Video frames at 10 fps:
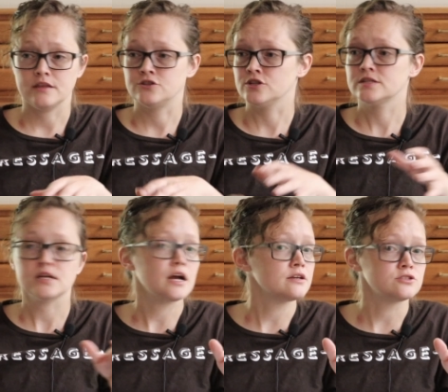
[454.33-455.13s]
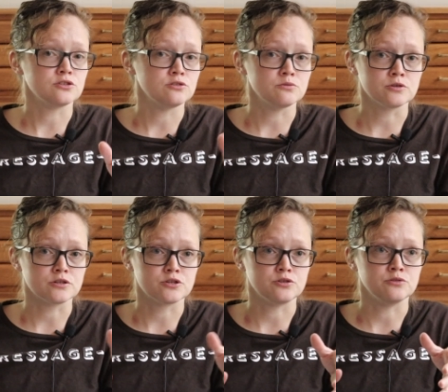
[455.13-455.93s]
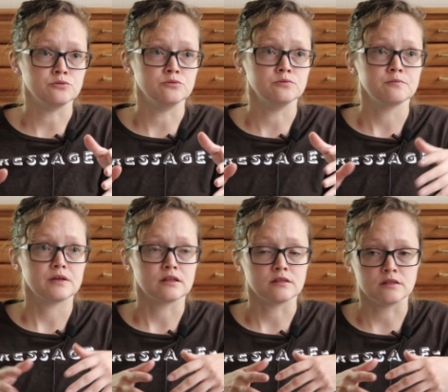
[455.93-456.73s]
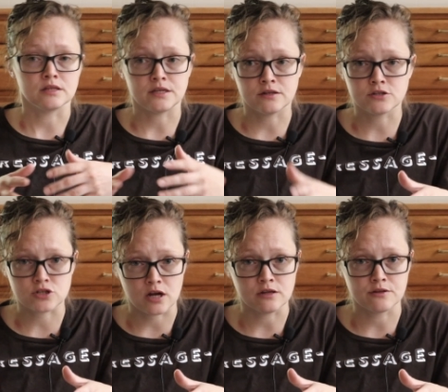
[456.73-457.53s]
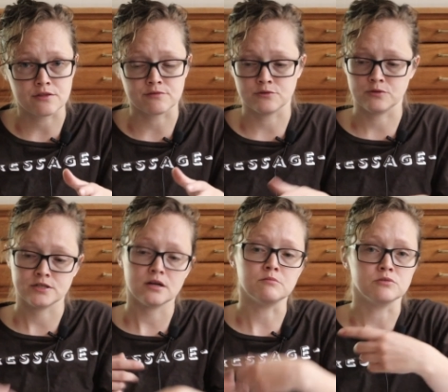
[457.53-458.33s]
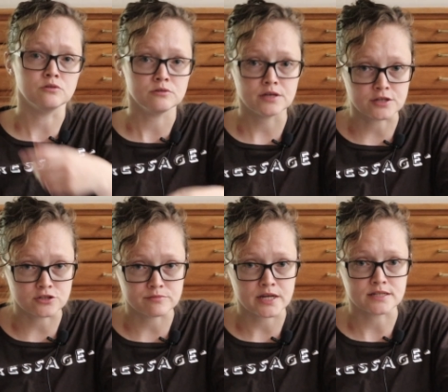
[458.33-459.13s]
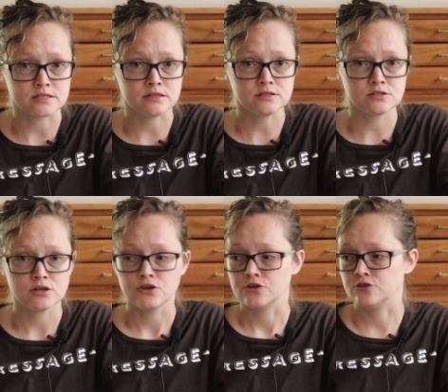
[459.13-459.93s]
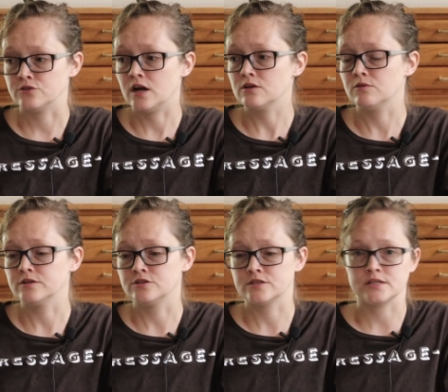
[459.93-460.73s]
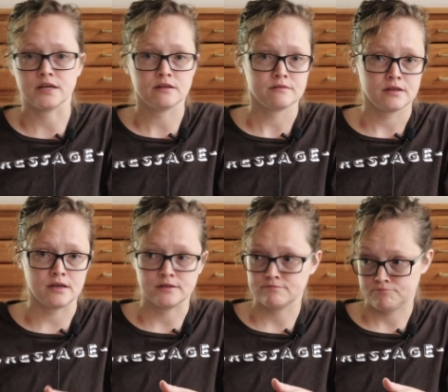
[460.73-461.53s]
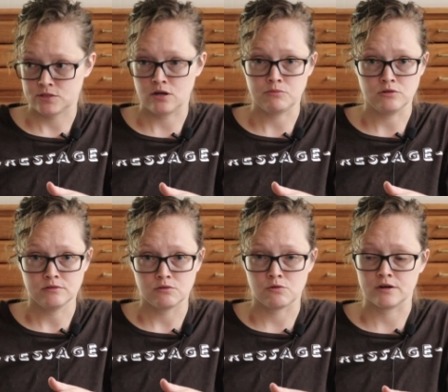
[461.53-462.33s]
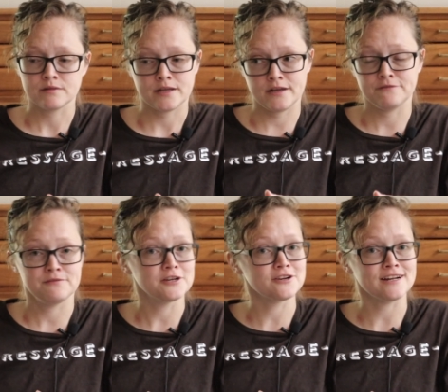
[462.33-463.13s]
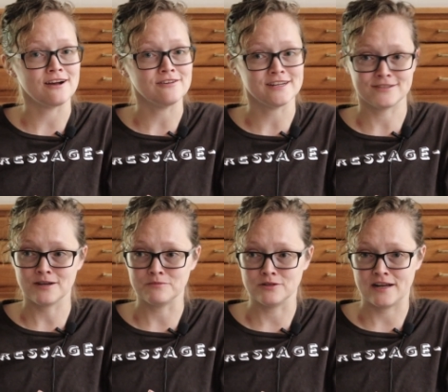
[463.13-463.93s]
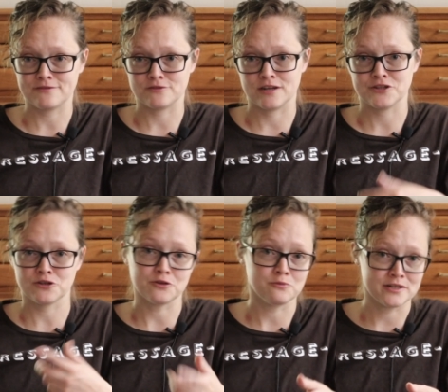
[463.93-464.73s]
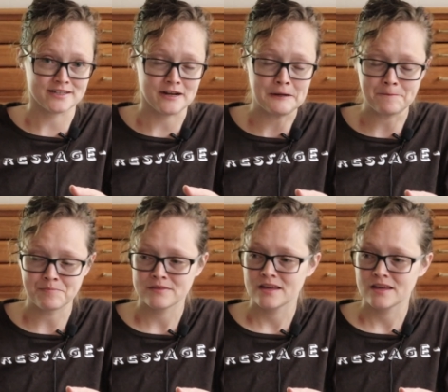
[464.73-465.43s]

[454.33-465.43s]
Just as you were to lead a child through a tumble in gymnastics, you're not going to just say, hey, tumble, or hey, figure it out and tumble after I show you one time.